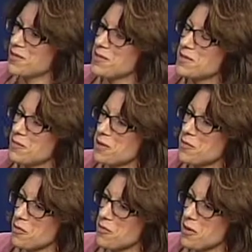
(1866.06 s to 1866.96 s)
are some
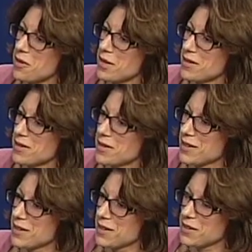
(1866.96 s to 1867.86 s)
people who are very,
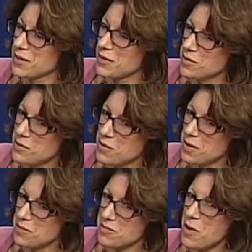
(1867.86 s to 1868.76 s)
who
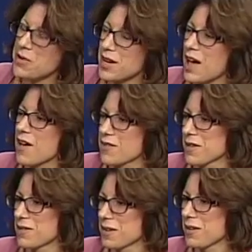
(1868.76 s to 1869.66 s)
um, are not
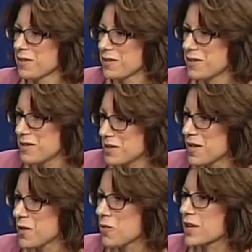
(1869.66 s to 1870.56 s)
having, that
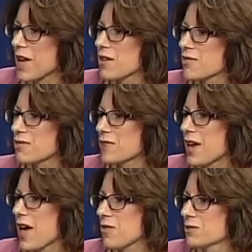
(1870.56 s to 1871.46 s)
they don't want to have
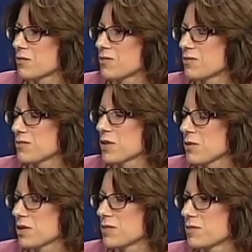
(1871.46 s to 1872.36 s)
cow's
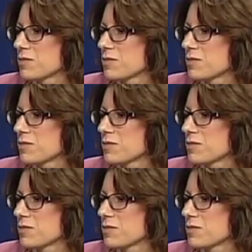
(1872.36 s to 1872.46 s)
milk.